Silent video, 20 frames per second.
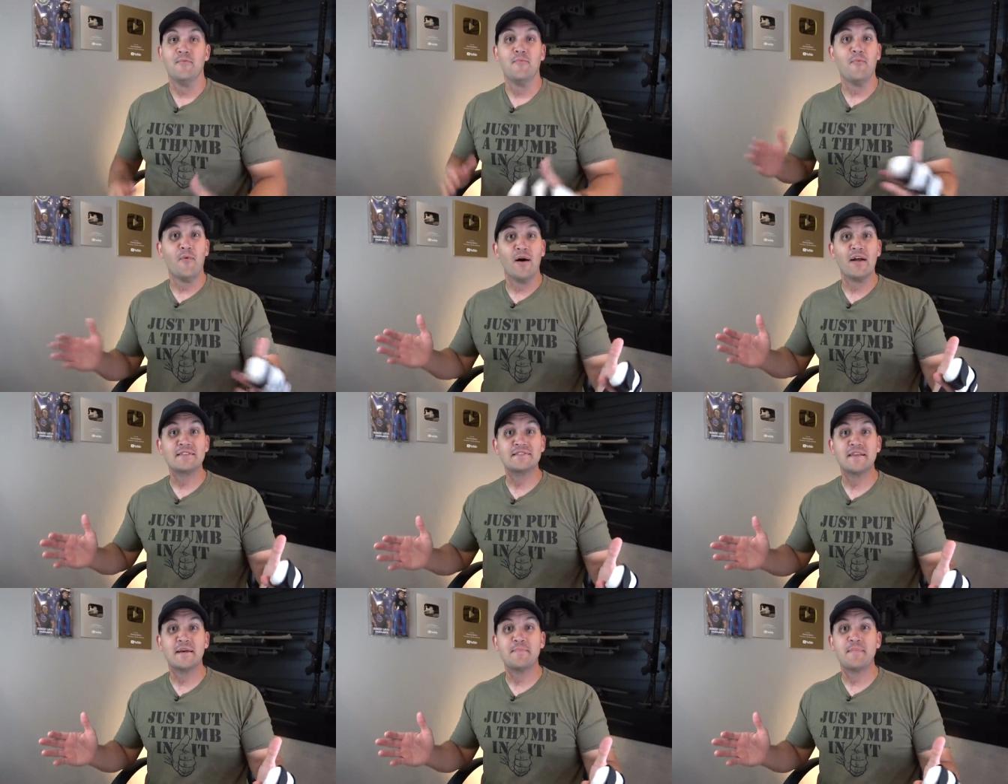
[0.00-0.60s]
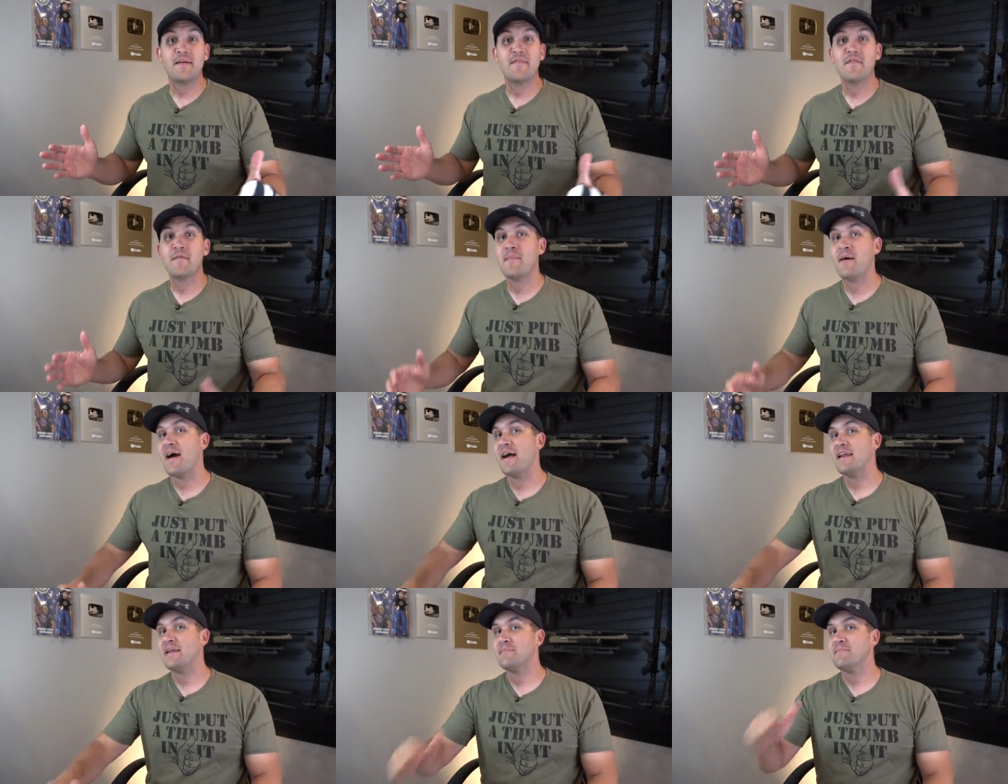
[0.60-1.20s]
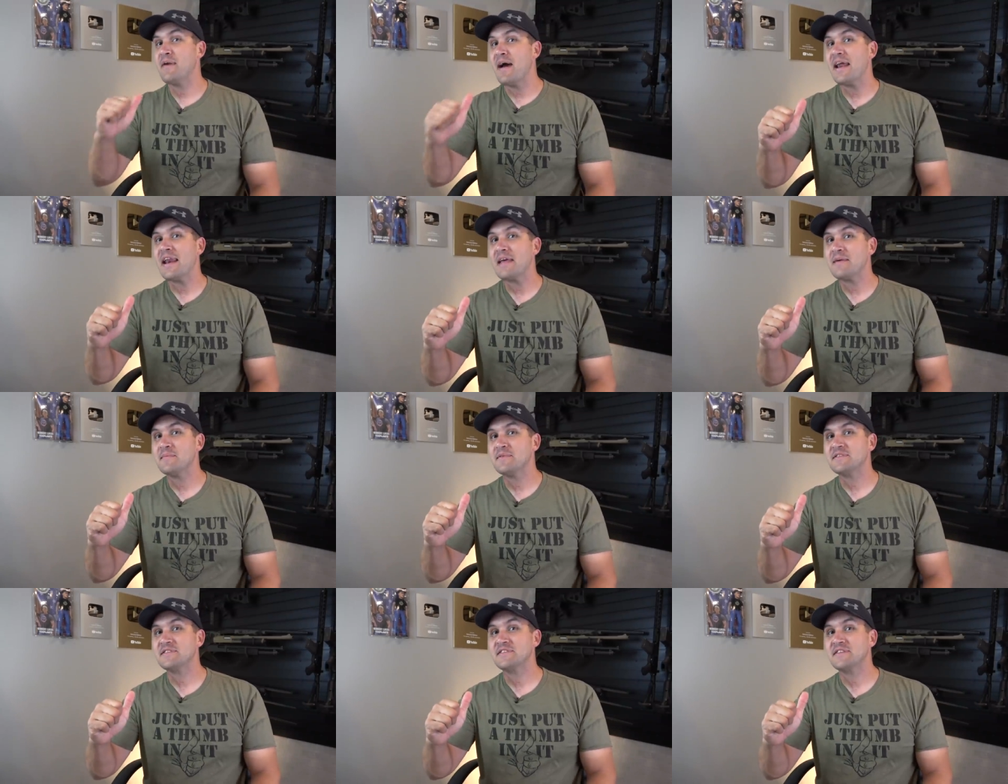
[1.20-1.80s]
What's up everybody? My
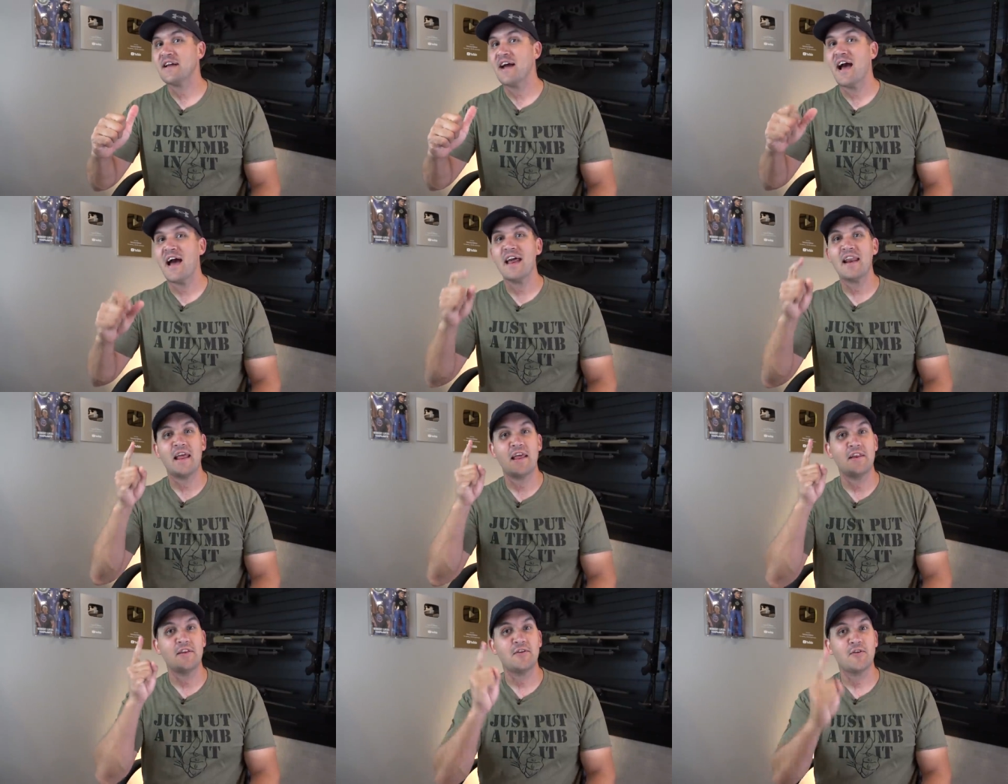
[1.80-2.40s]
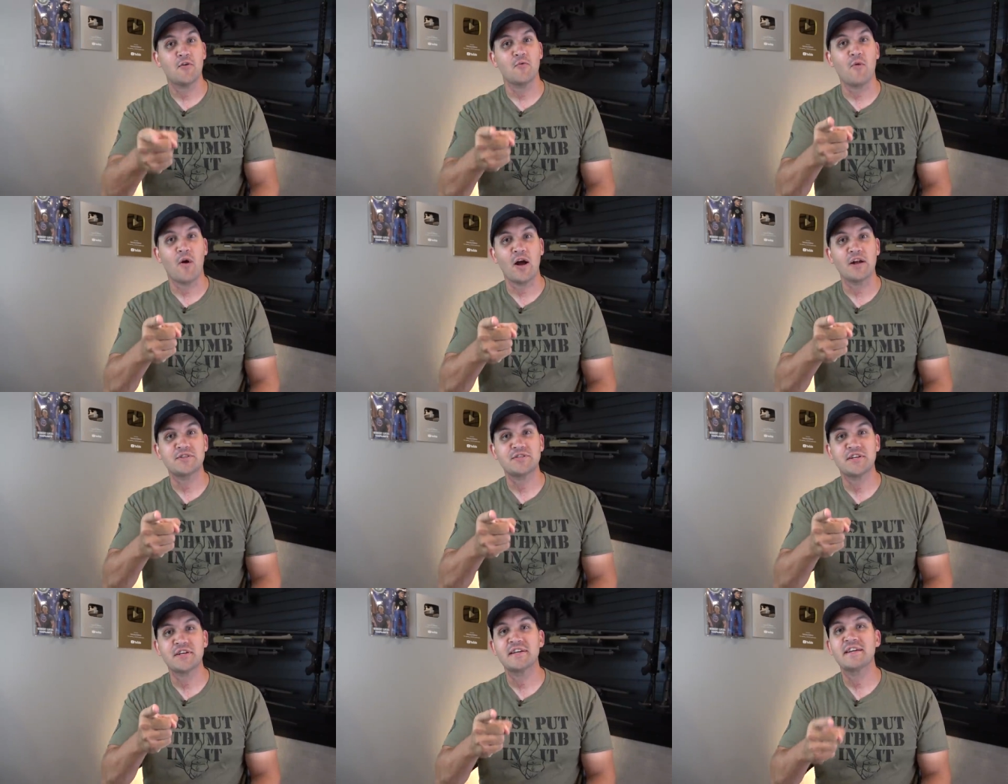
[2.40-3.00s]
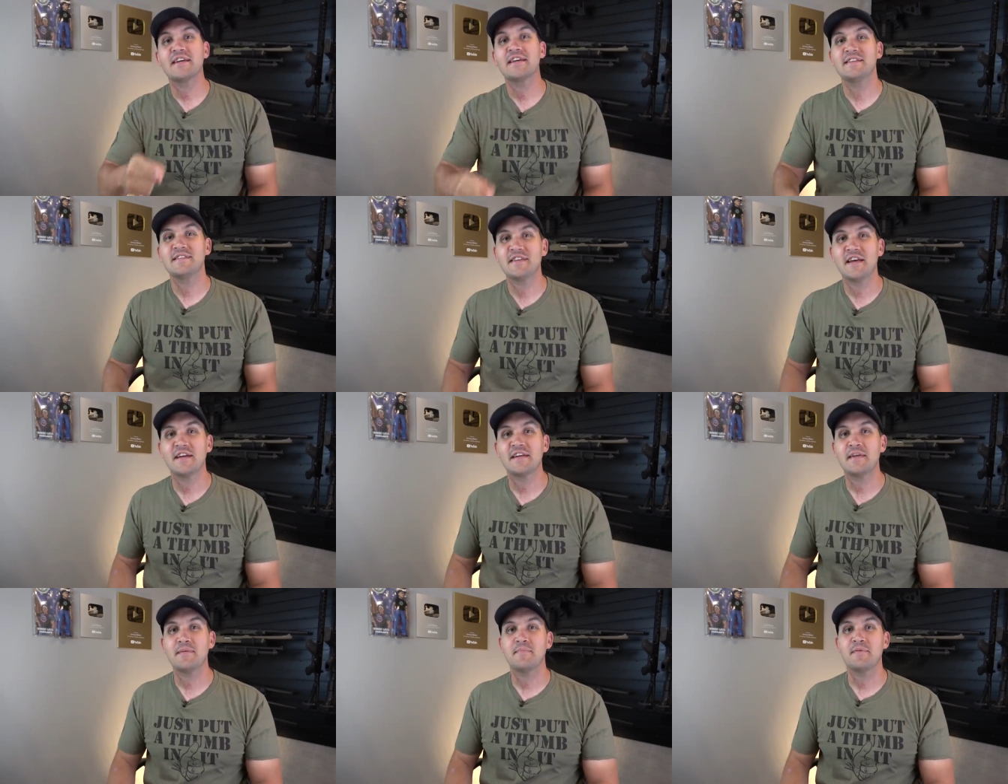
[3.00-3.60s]
name is Scott and you're watching
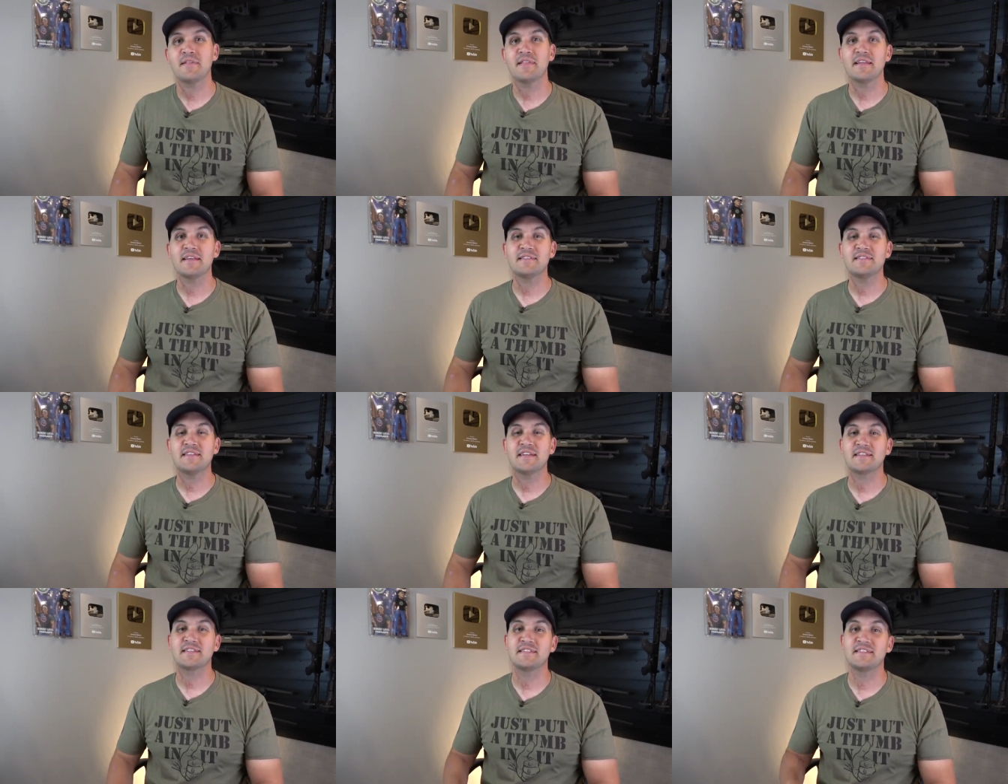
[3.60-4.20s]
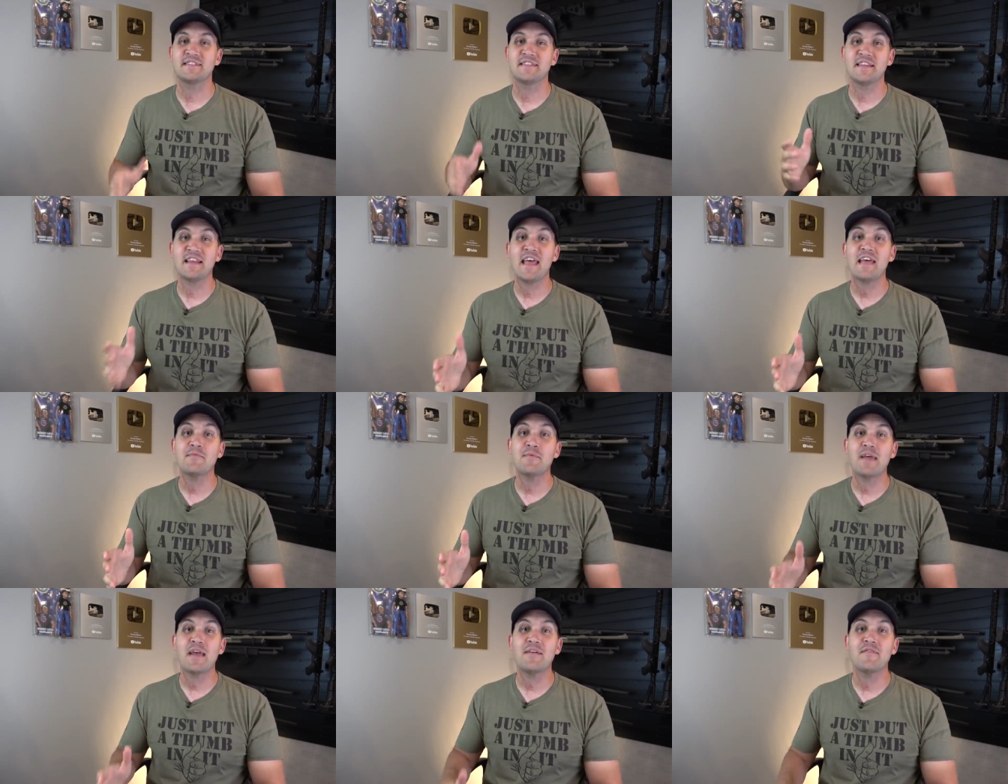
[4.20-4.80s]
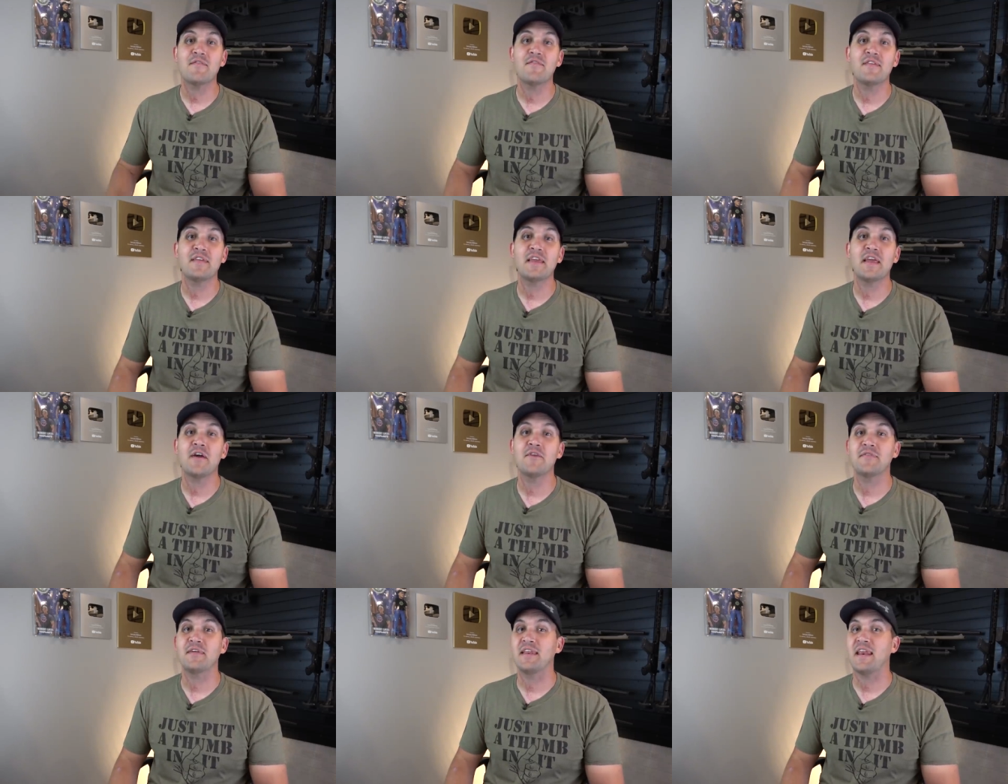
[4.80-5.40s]
Kentucky Ballistics and today we have a
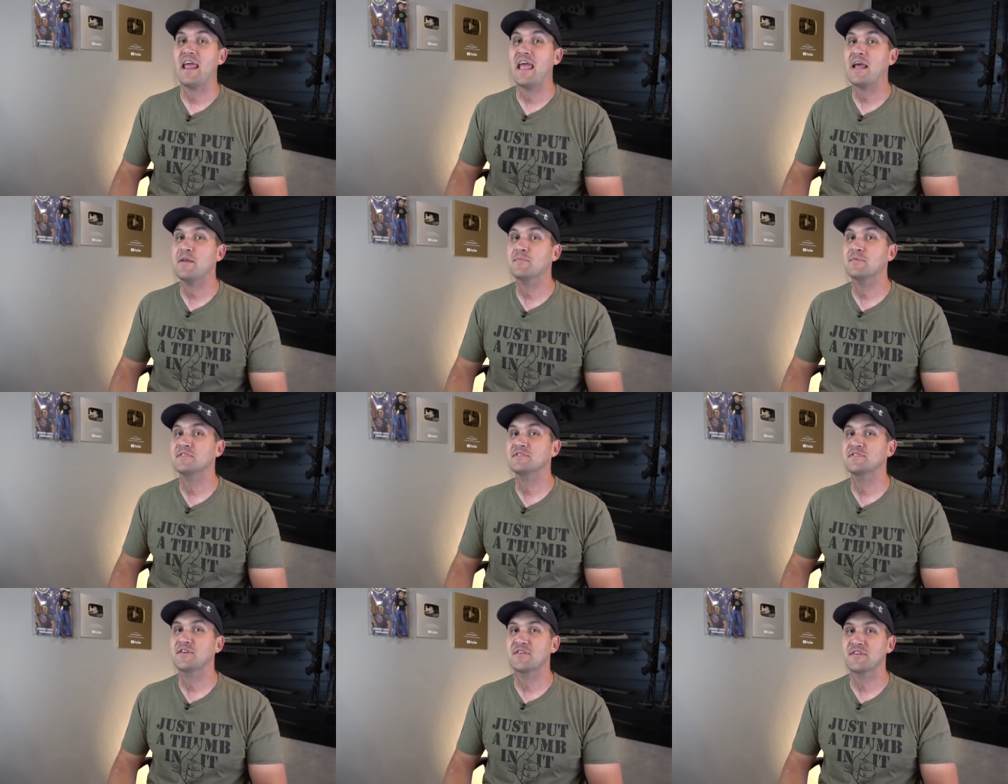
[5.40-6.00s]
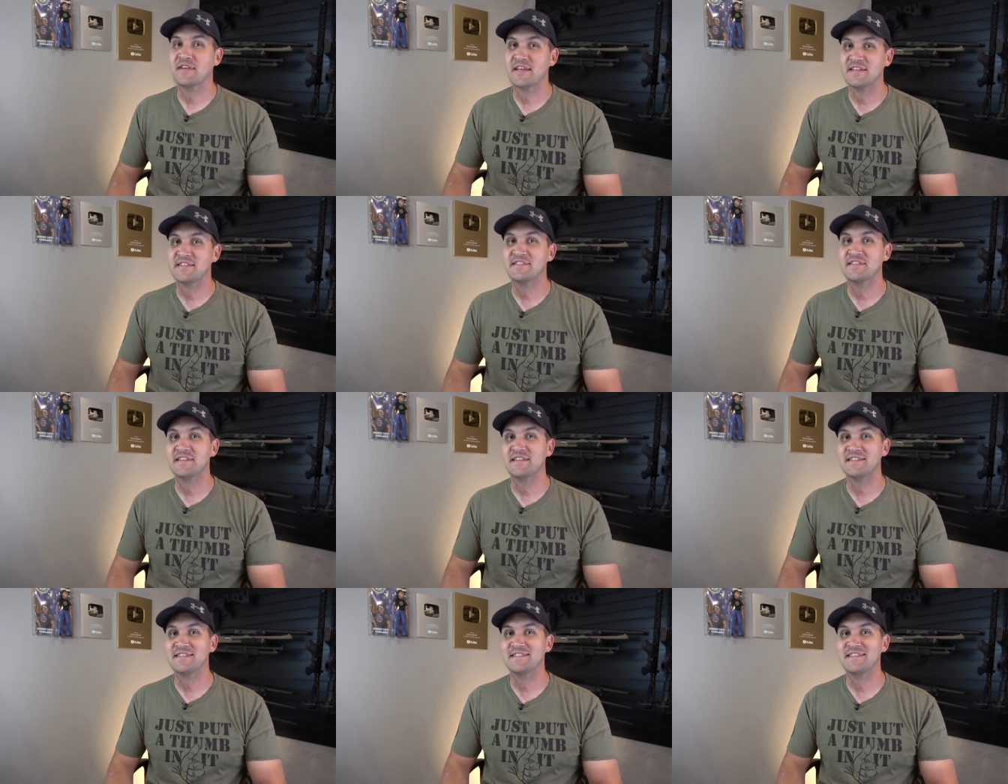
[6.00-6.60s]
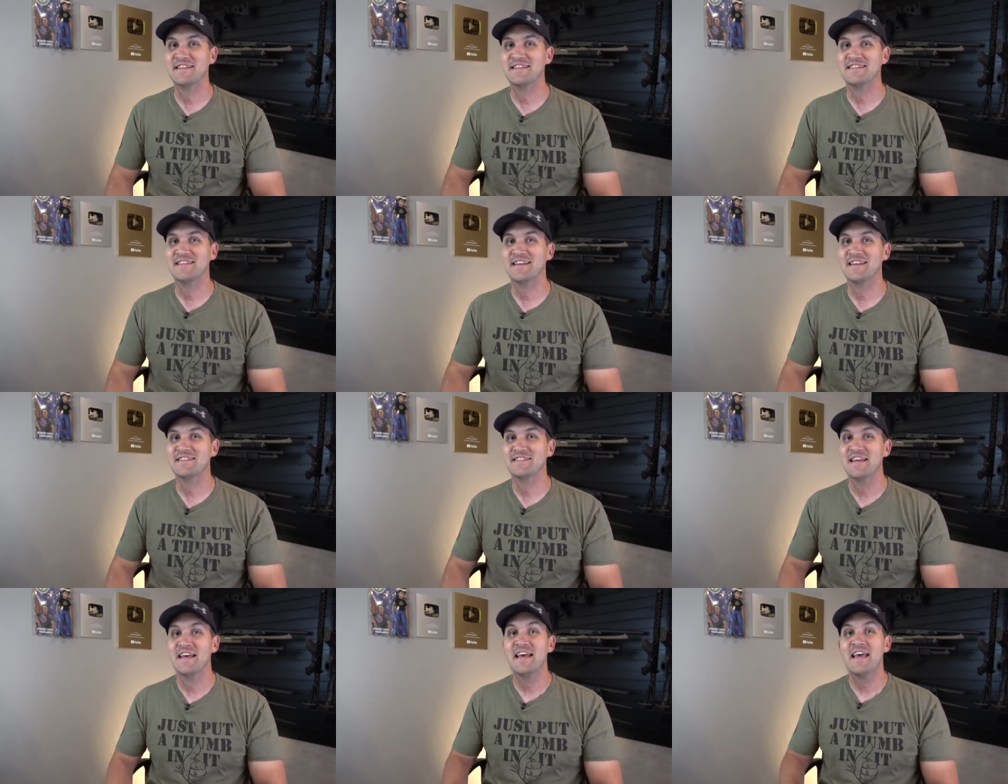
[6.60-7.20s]
video that Edwin Sarkissian sent
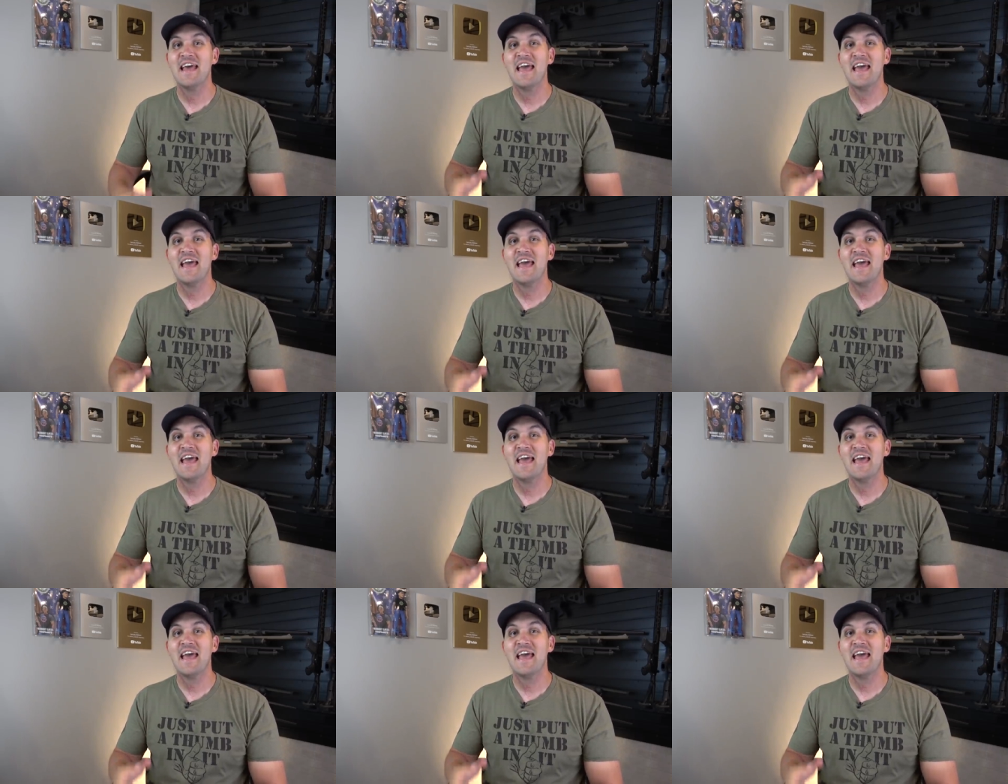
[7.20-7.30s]
us.